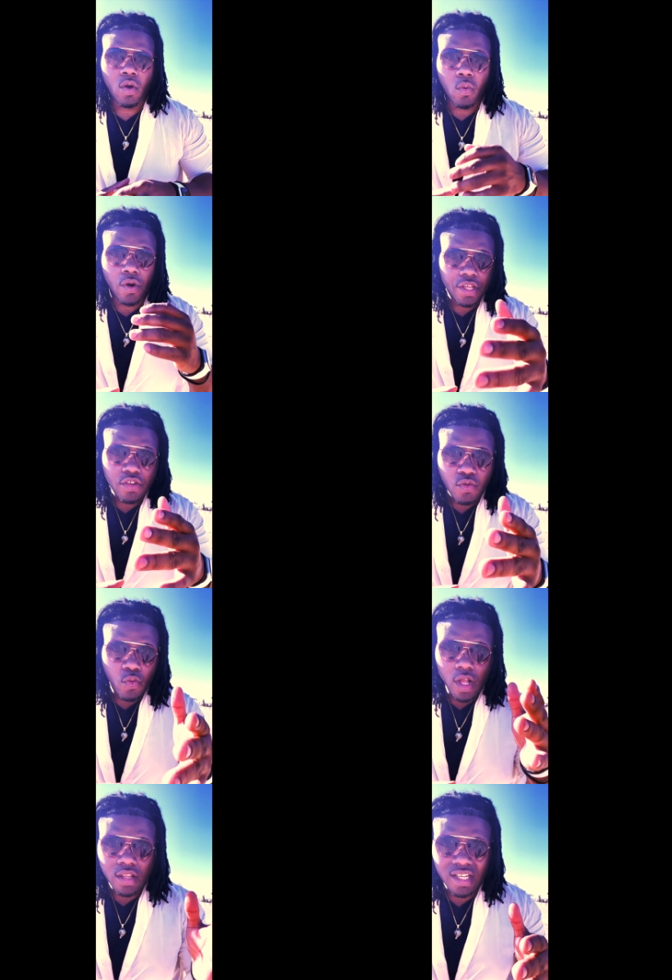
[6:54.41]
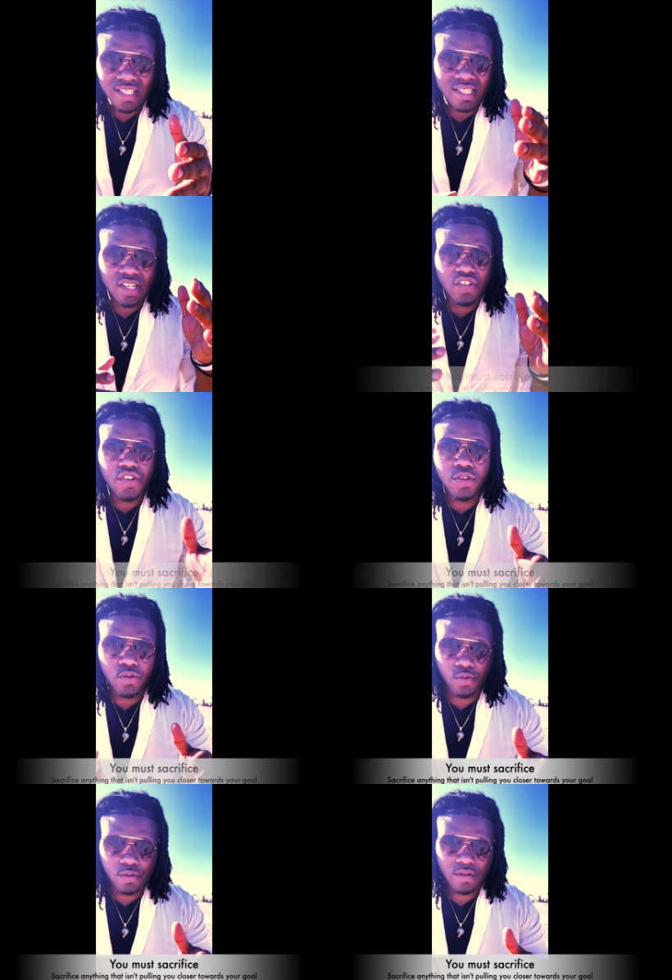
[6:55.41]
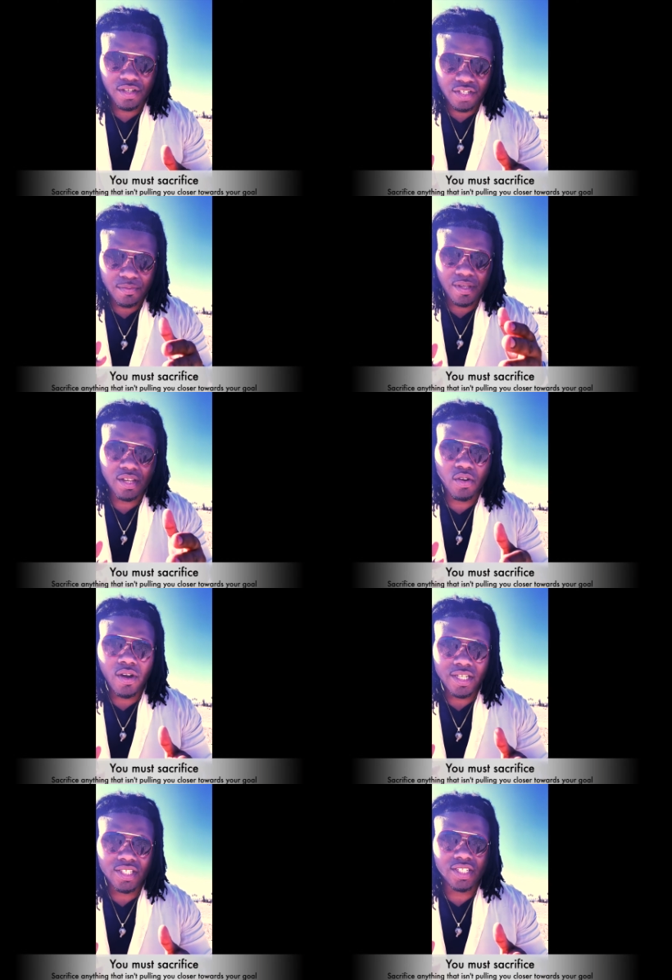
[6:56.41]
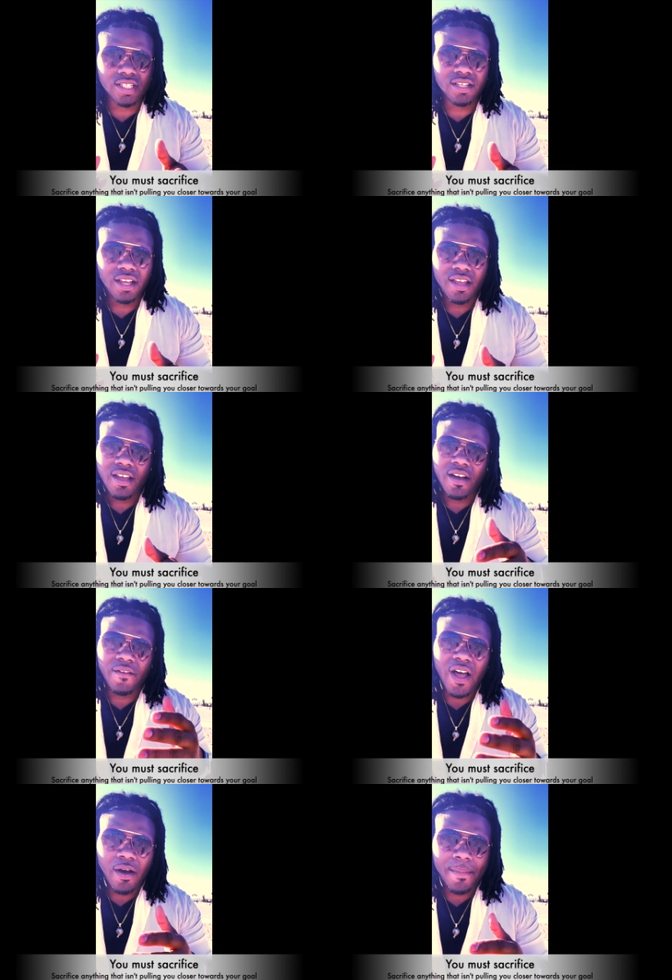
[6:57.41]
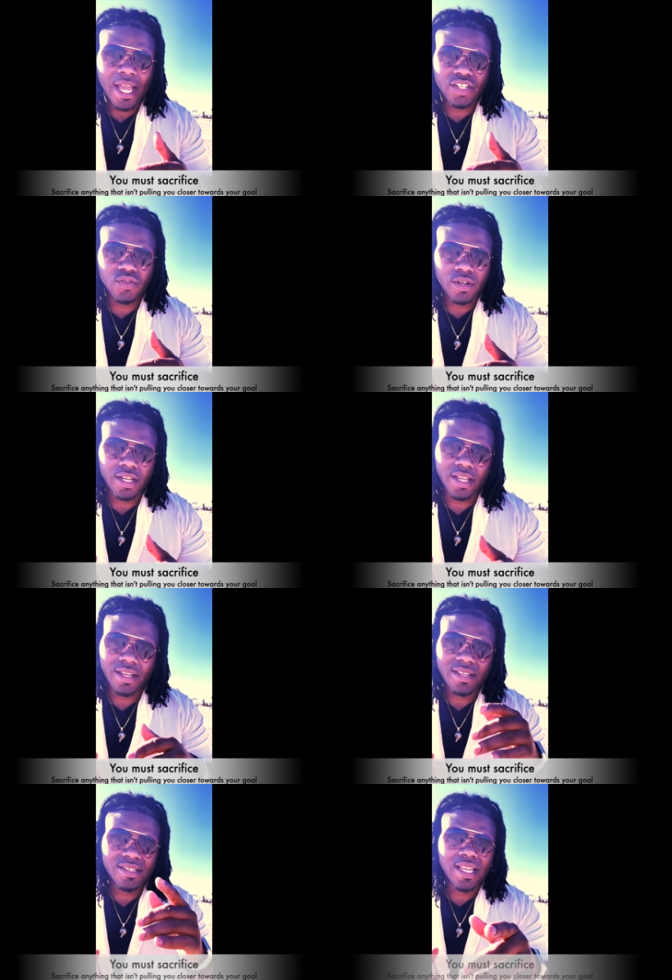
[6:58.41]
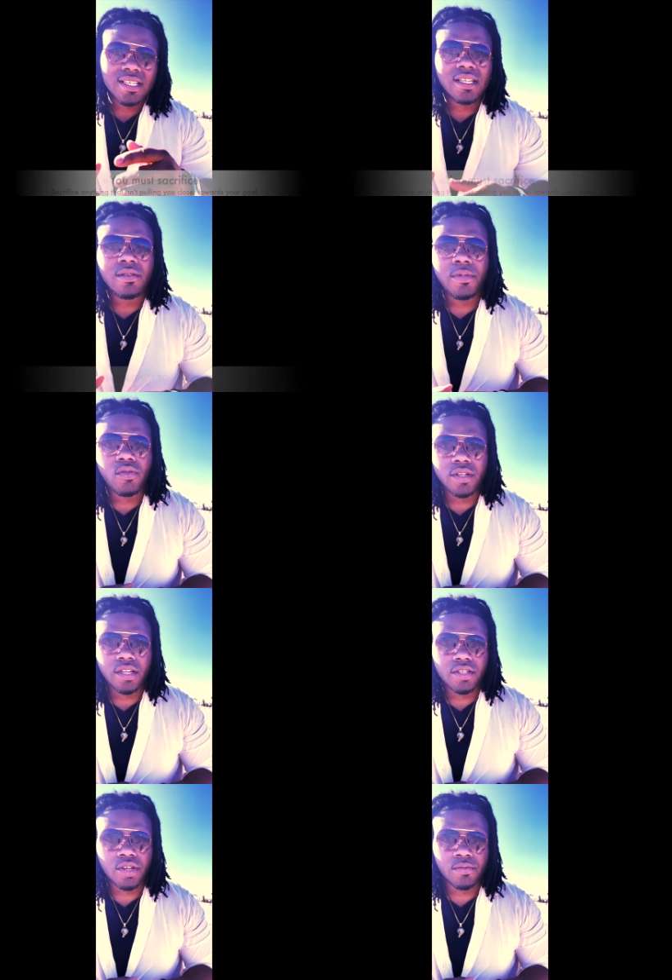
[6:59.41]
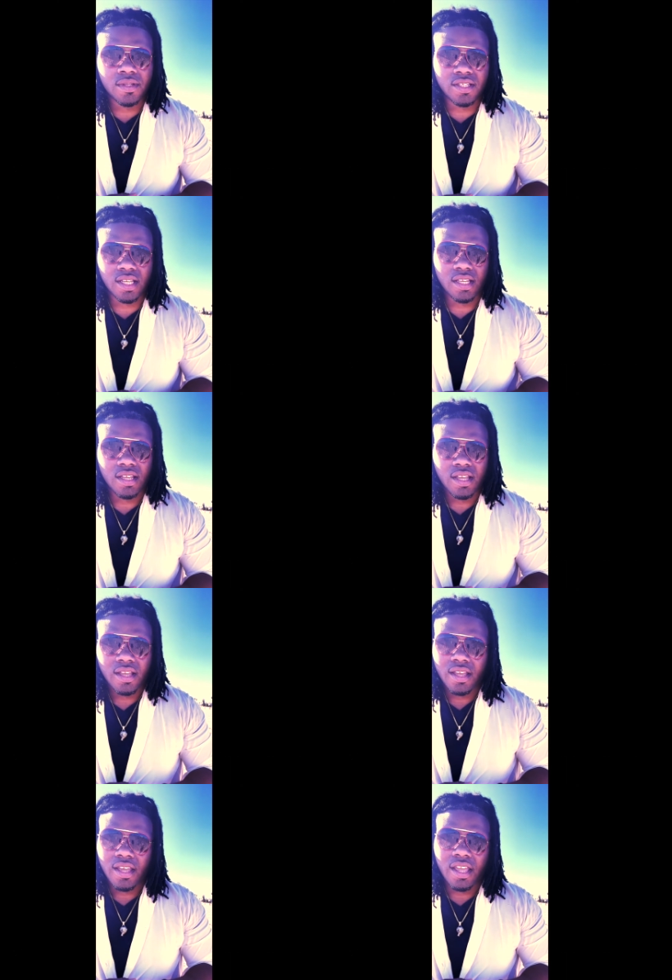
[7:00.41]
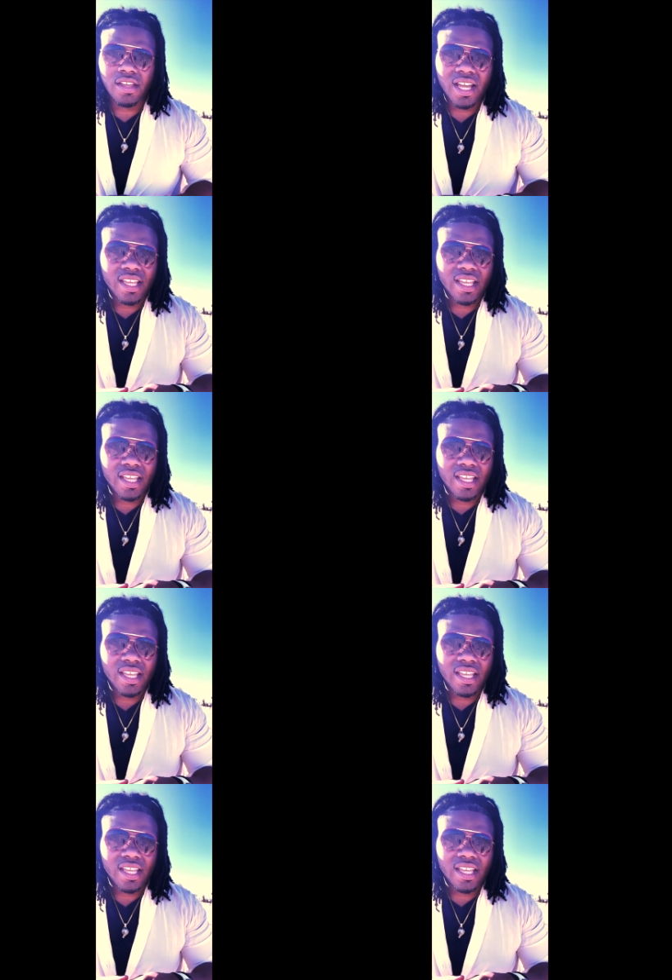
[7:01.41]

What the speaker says: What are you willing to do should be the question of how bad you want it, because that's going to be what determines it. And you got